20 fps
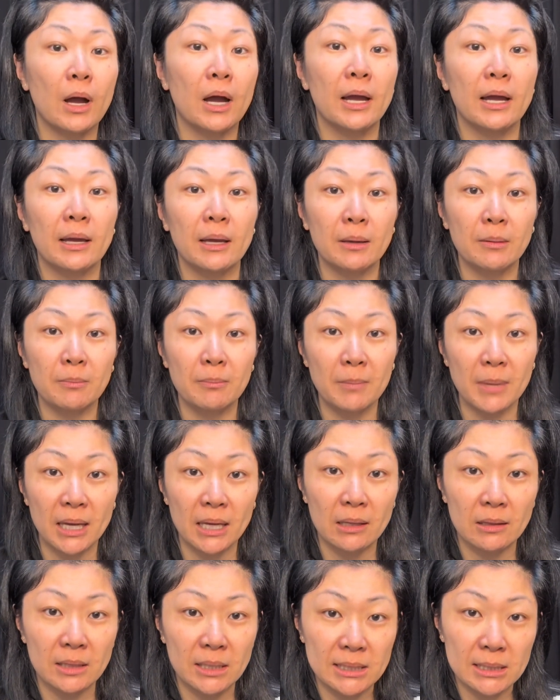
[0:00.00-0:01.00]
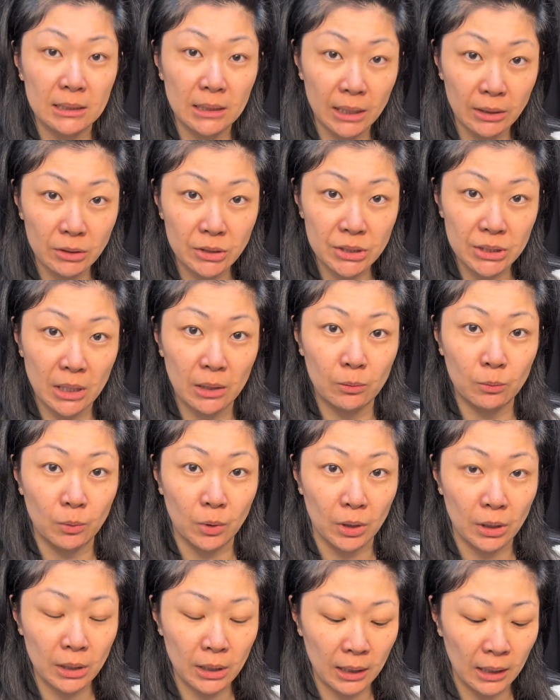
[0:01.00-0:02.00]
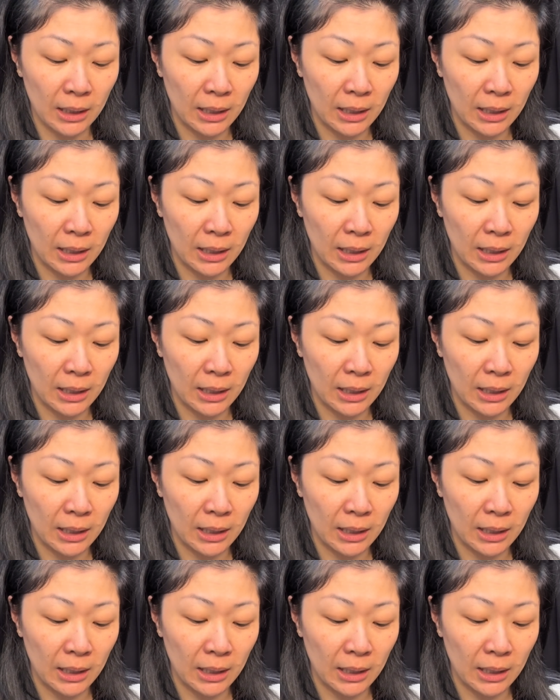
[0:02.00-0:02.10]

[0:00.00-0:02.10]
I make this lighter shade work.